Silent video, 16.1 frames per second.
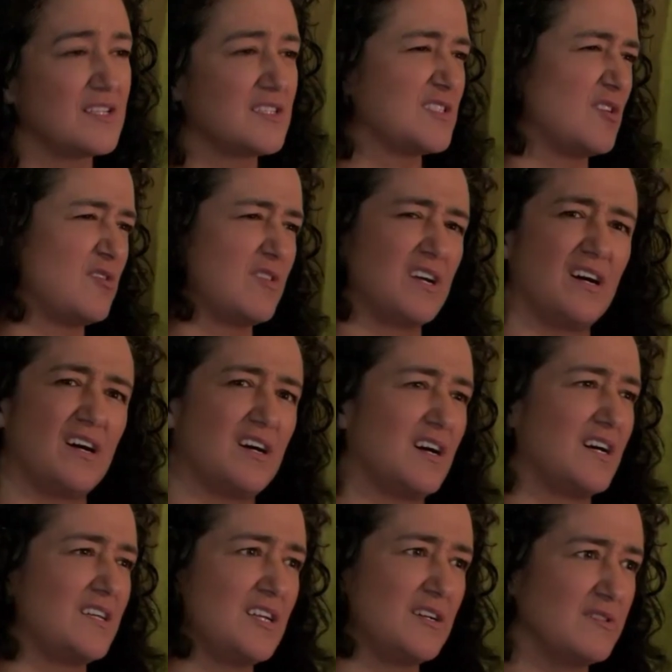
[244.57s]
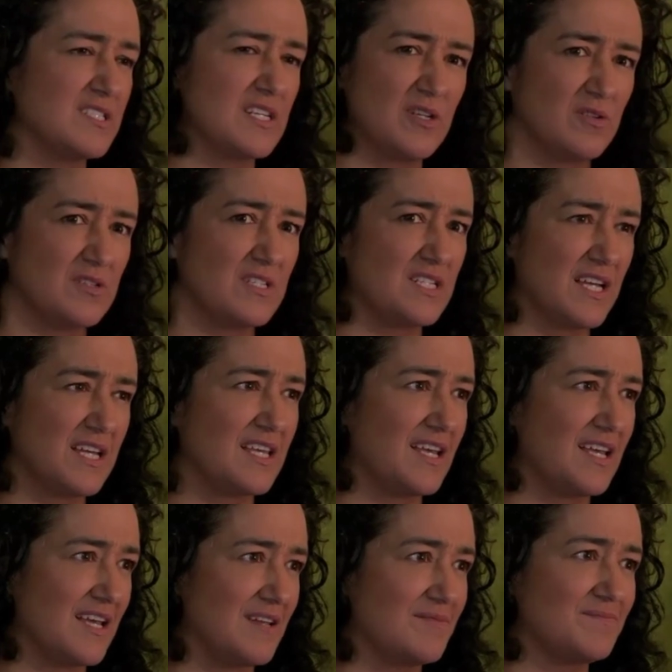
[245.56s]
Sorry, I know it's a lot to
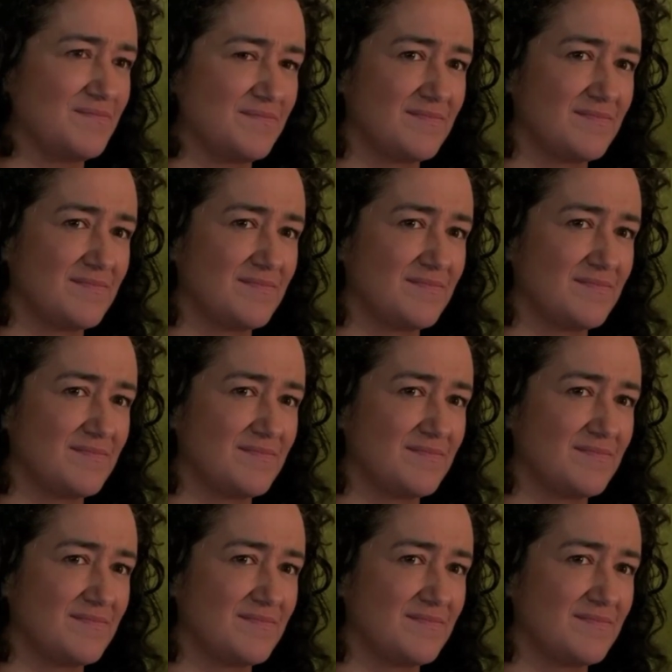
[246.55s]
take in.